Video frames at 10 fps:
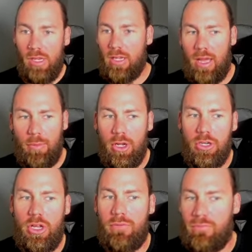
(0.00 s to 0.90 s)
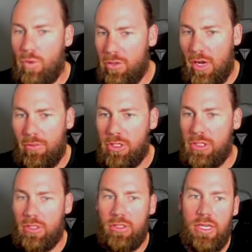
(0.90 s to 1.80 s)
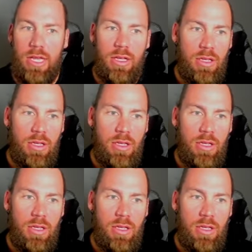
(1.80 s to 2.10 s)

Come along, you've got Fortnite, which is on there.